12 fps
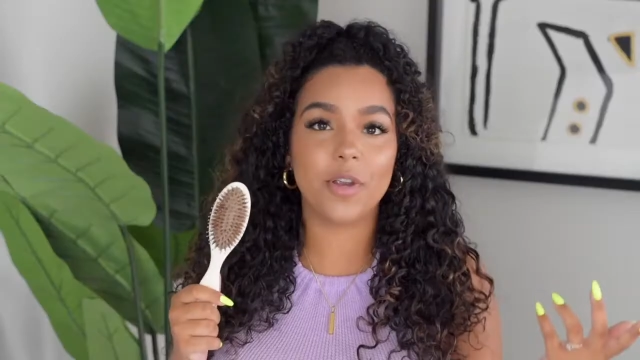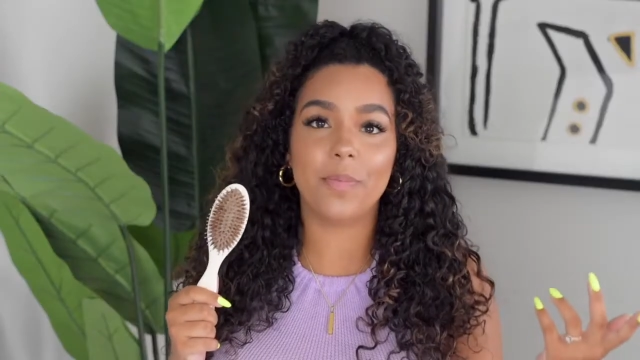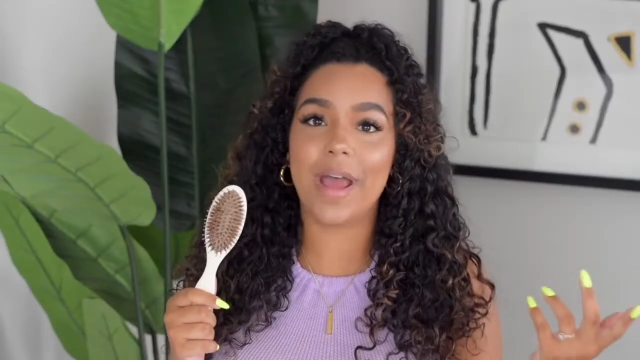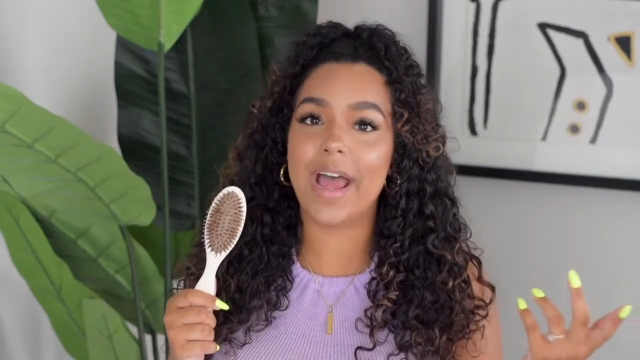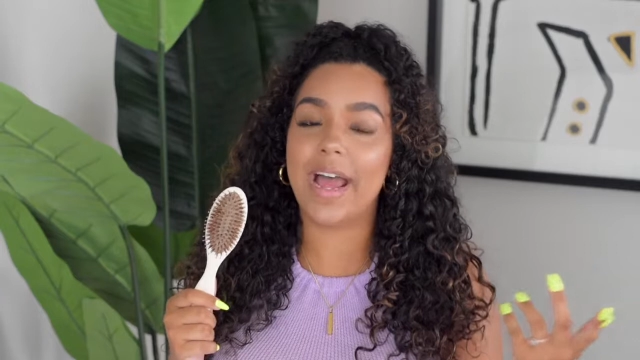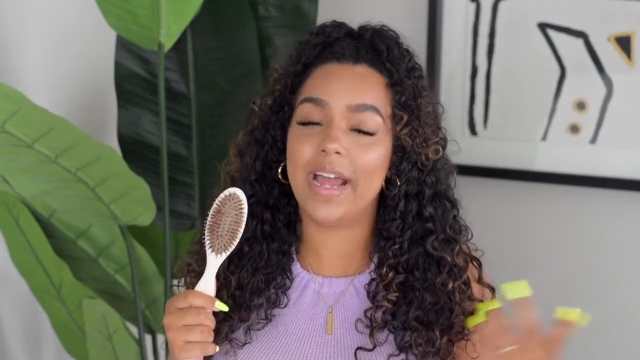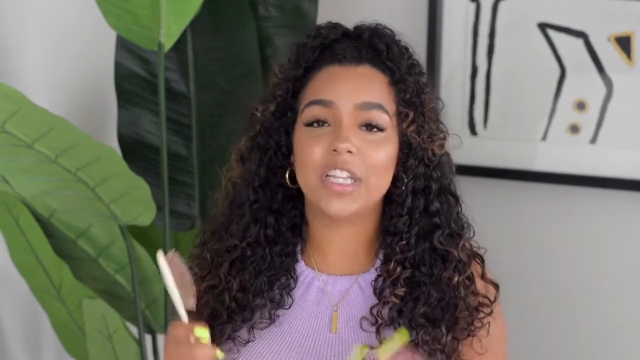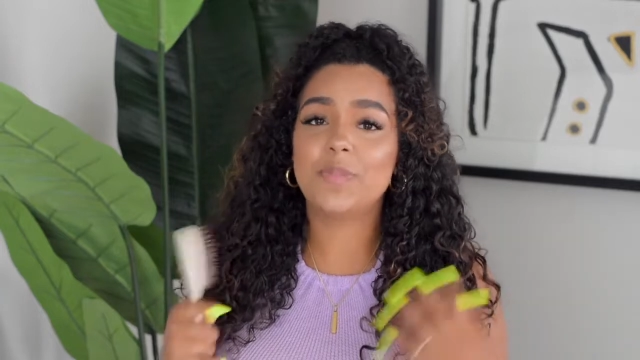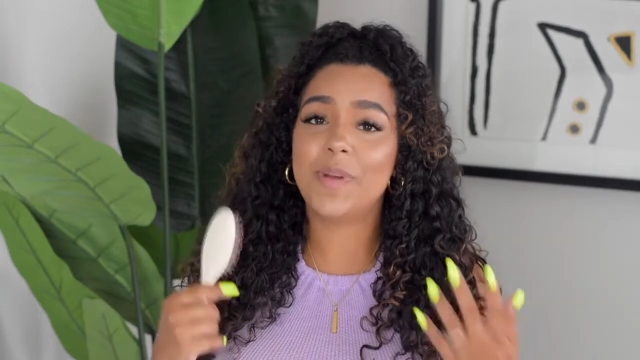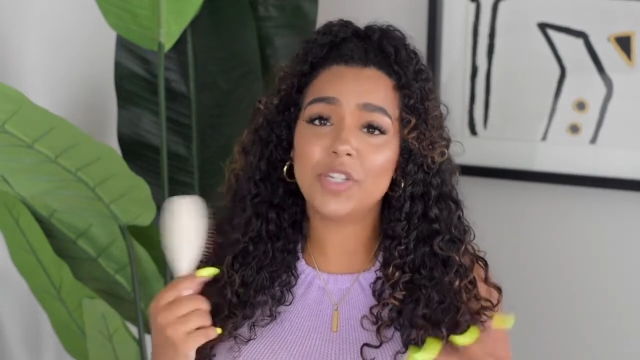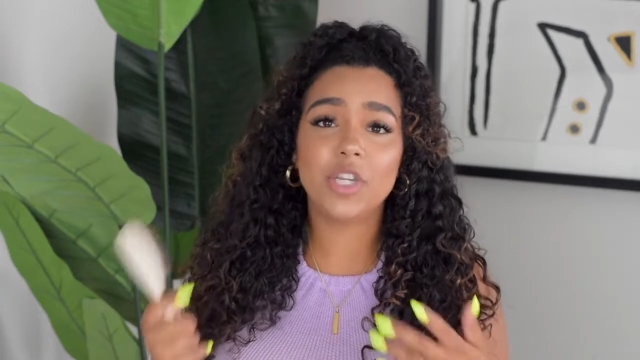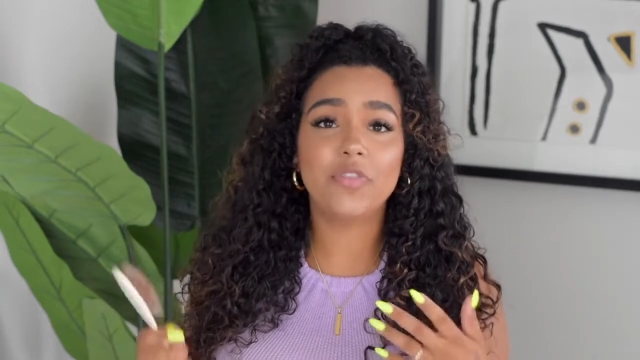in your bag,
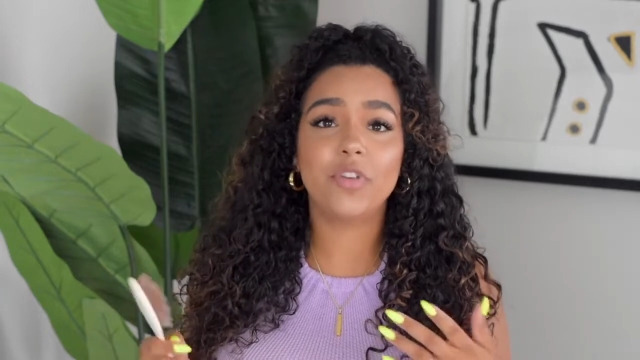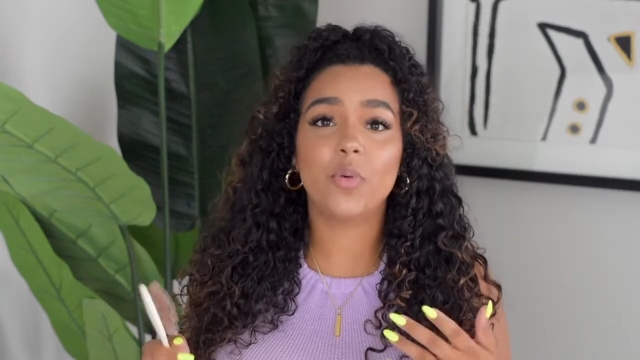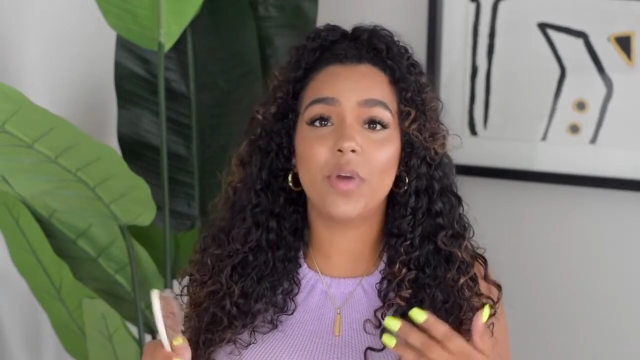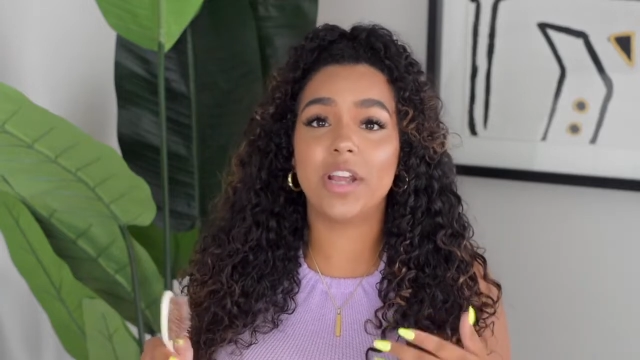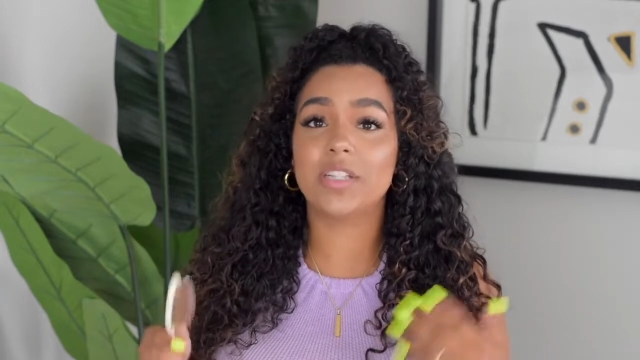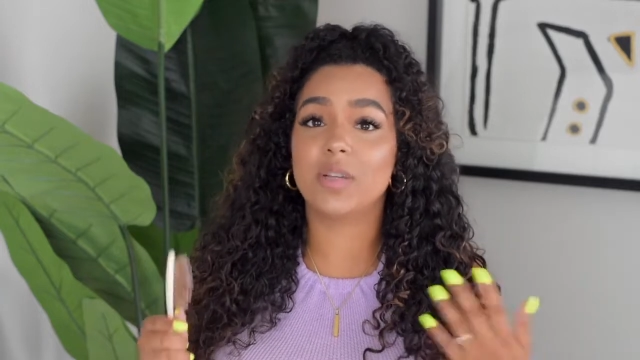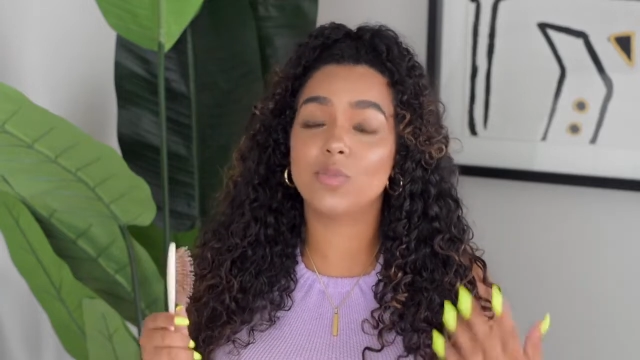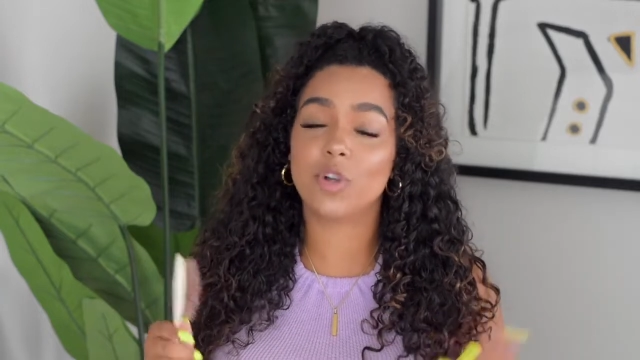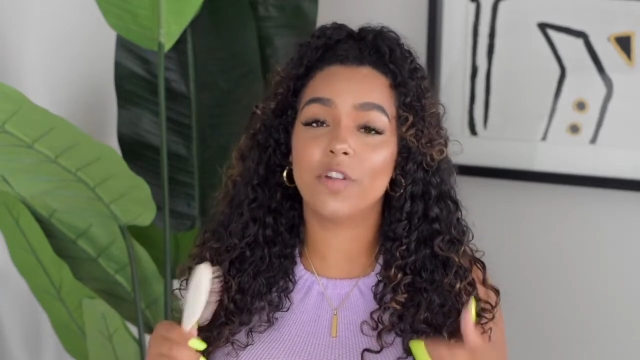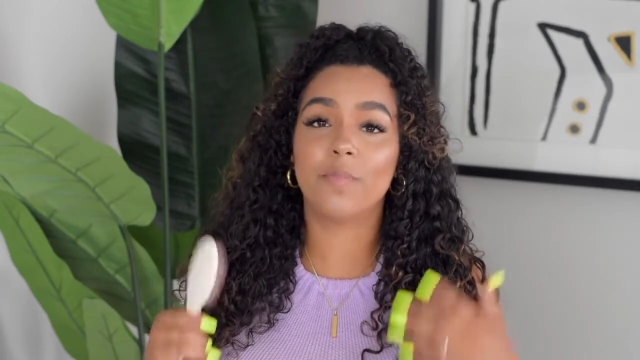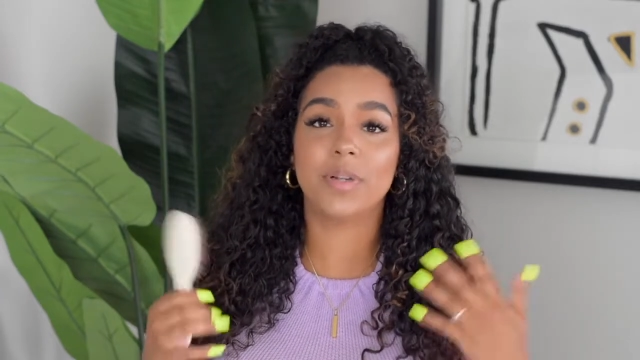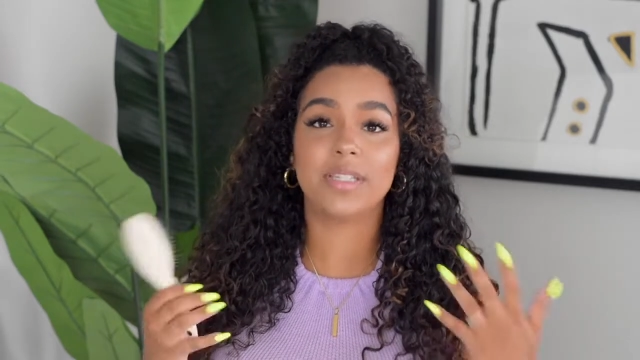especially if you're wearing some
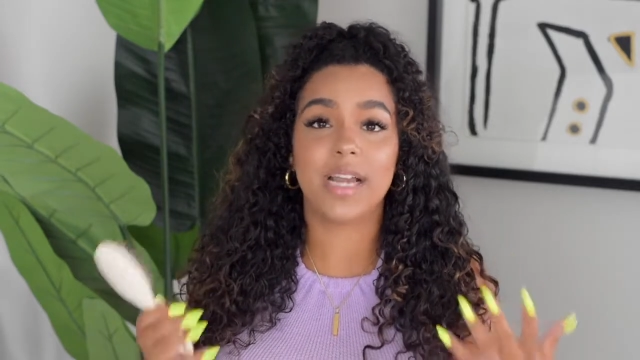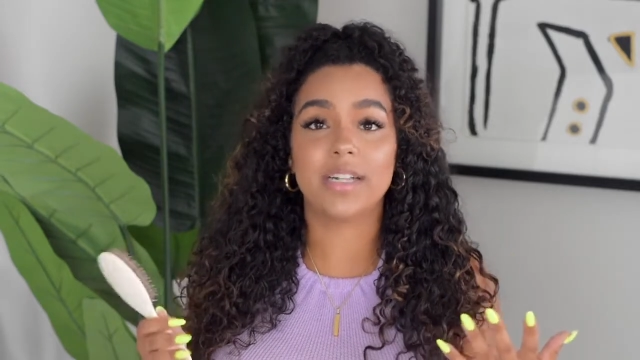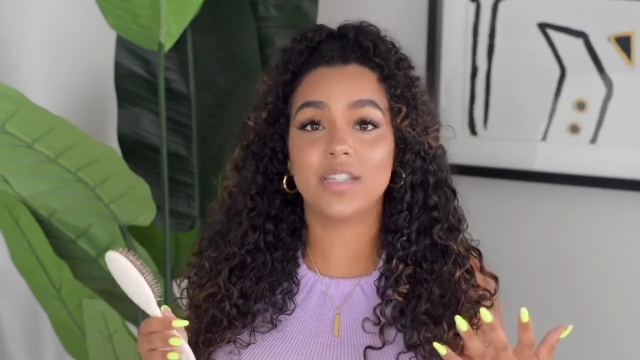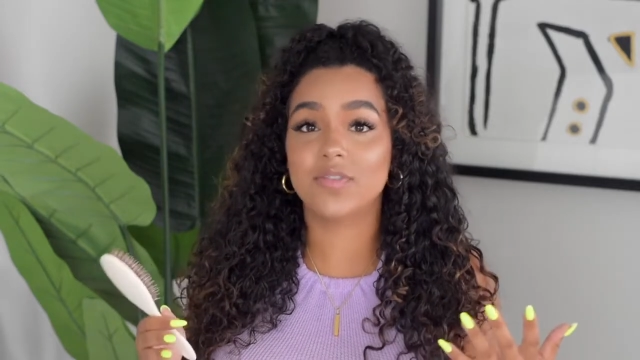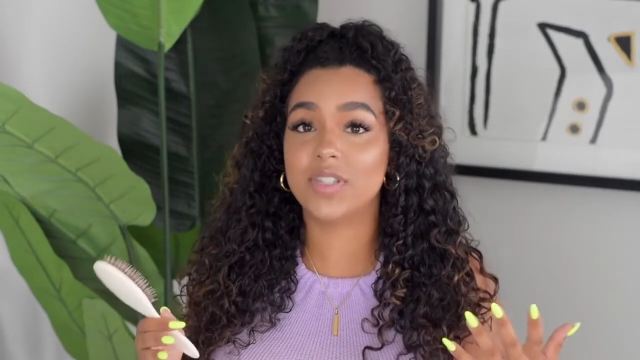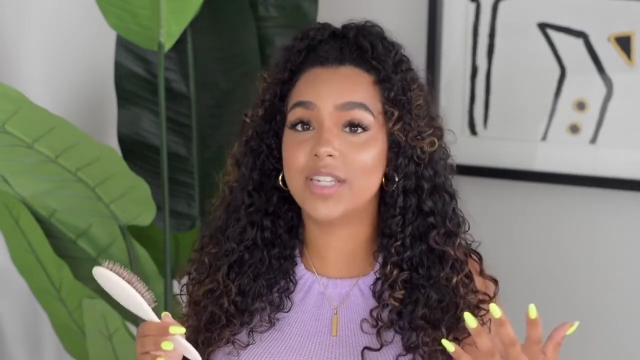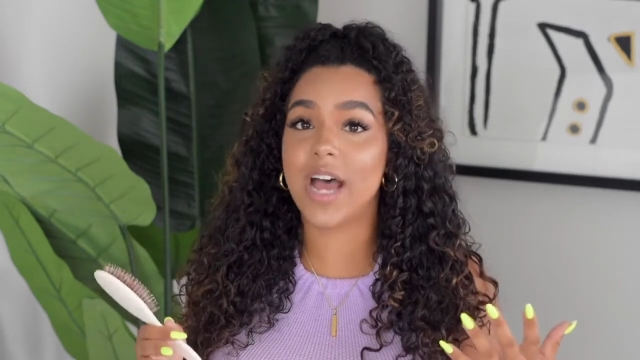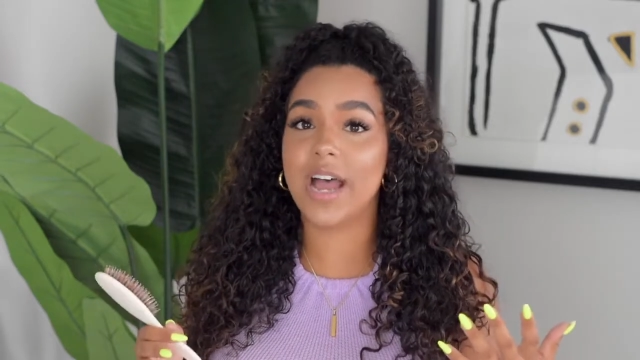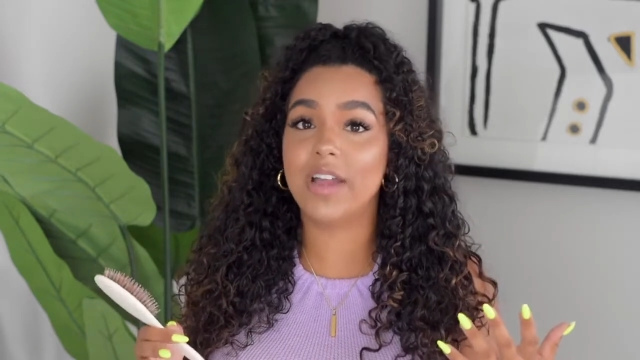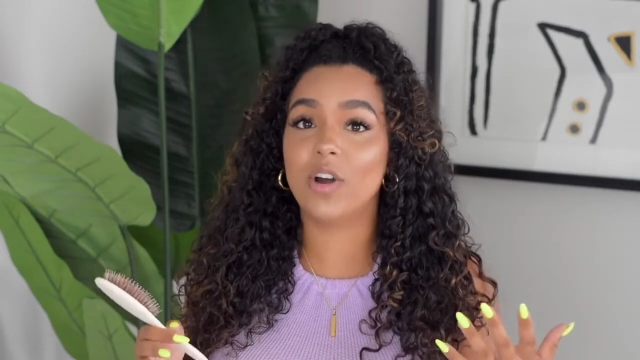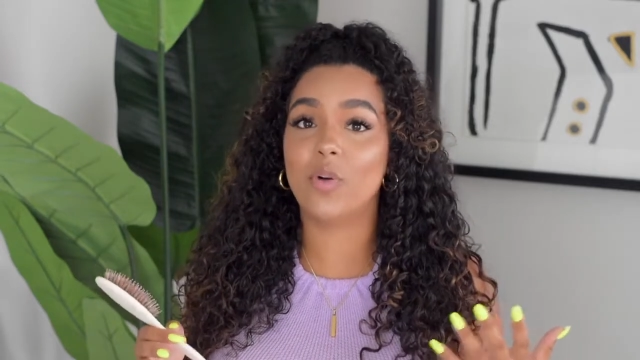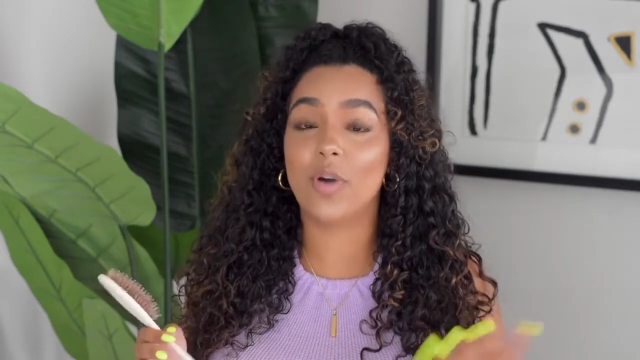sort of protective
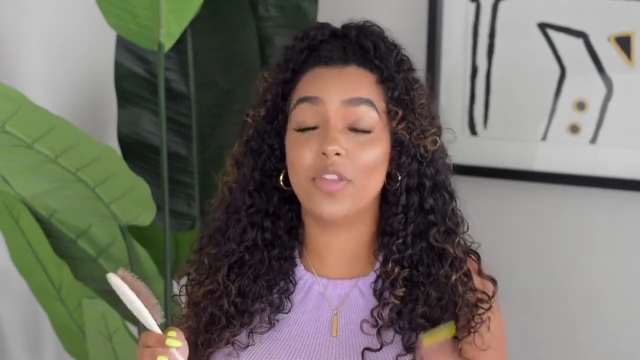style,